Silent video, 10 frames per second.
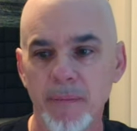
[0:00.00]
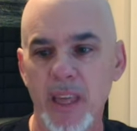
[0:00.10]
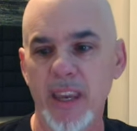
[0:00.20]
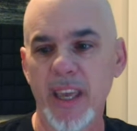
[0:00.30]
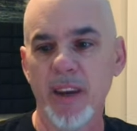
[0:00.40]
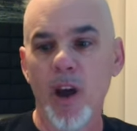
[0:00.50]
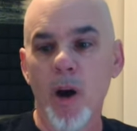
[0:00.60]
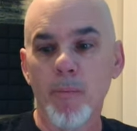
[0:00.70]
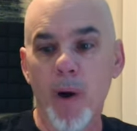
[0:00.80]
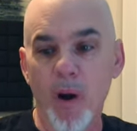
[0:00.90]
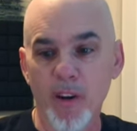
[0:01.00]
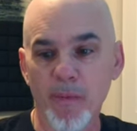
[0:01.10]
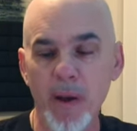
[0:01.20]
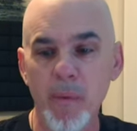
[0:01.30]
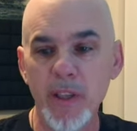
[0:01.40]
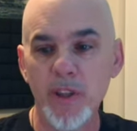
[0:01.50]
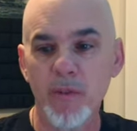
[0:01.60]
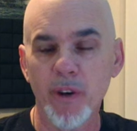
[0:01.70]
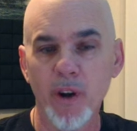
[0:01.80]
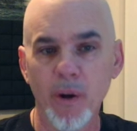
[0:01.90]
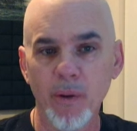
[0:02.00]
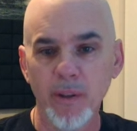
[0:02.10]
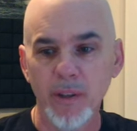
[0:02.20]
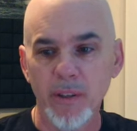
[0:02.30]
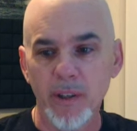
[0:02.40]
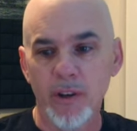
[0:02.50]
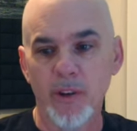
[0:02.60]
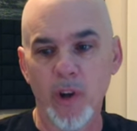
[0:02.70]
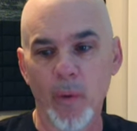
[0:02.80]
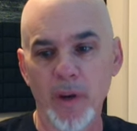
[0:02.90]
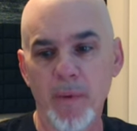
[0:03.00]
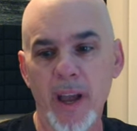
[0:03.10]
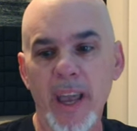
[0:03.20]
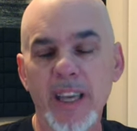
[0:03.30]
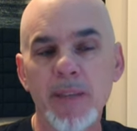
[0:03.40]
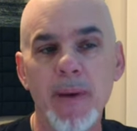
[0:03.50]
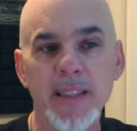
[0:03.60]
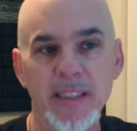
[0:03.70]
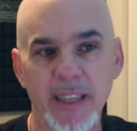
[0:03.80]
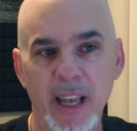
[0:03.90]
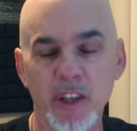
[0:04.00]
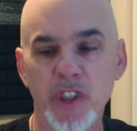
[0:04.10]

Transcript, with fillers: And again, part of my wins over goal go into my expenses account.